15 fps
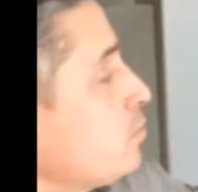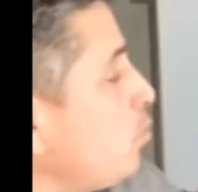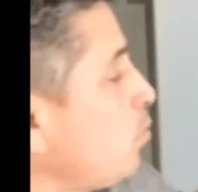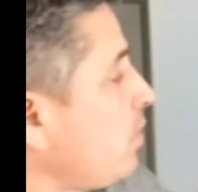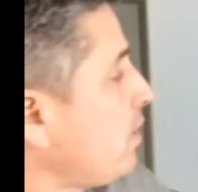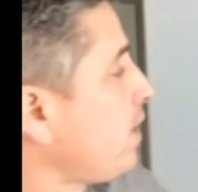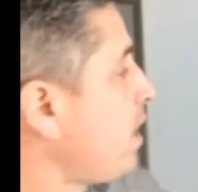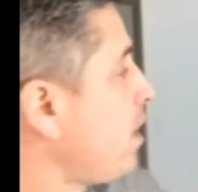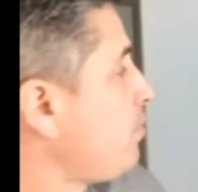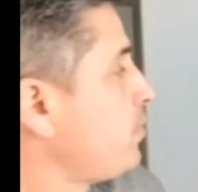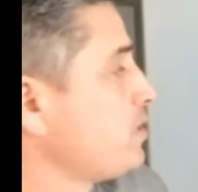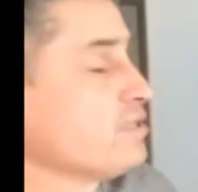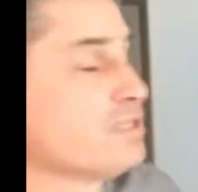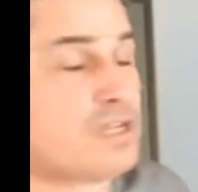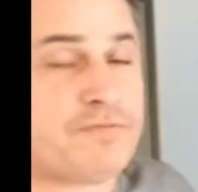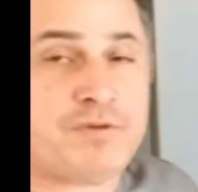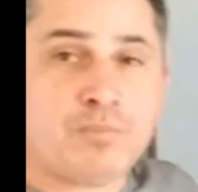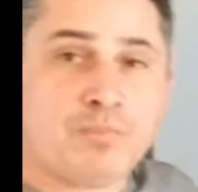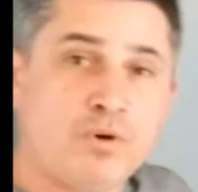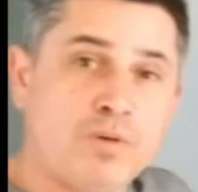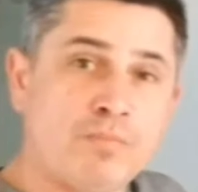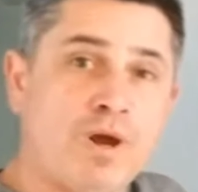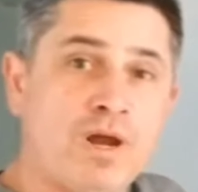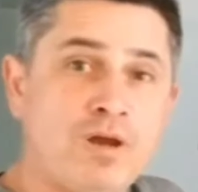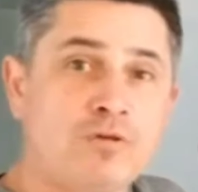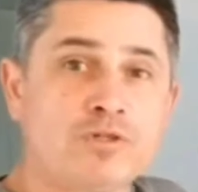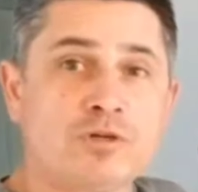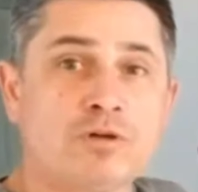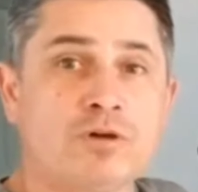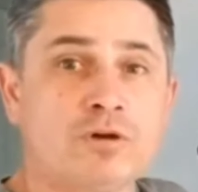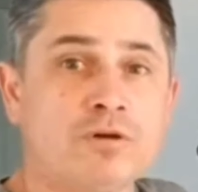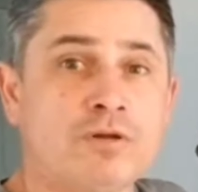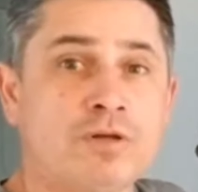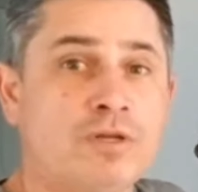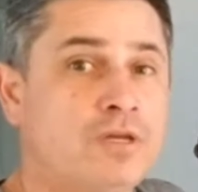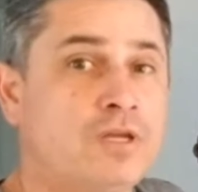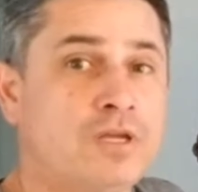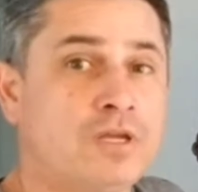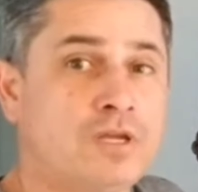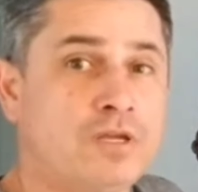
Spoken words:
So what happens if you put biochar